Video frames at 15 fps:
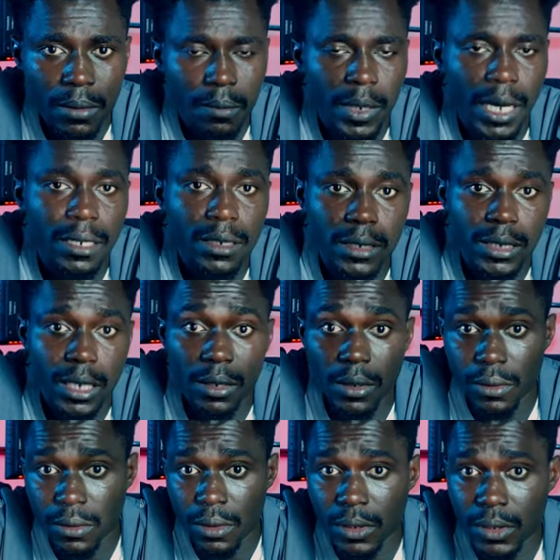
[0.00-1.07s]
kindly share your
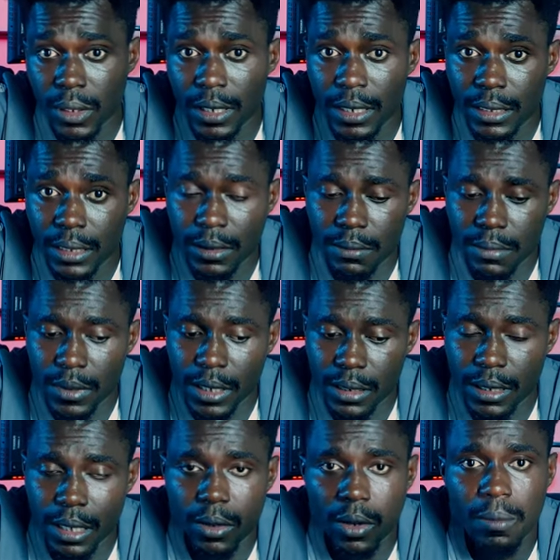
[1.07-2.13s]
thoughts on it in
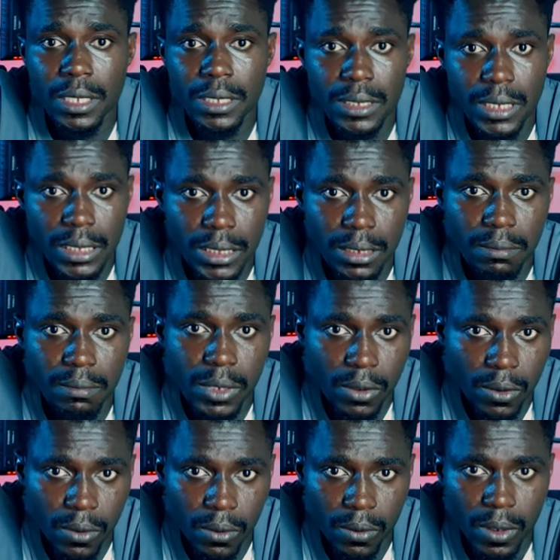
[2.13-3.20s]
the comment section
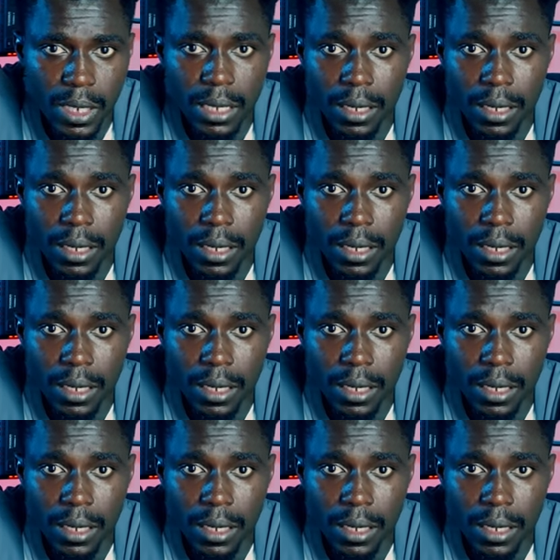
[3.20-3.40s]
below.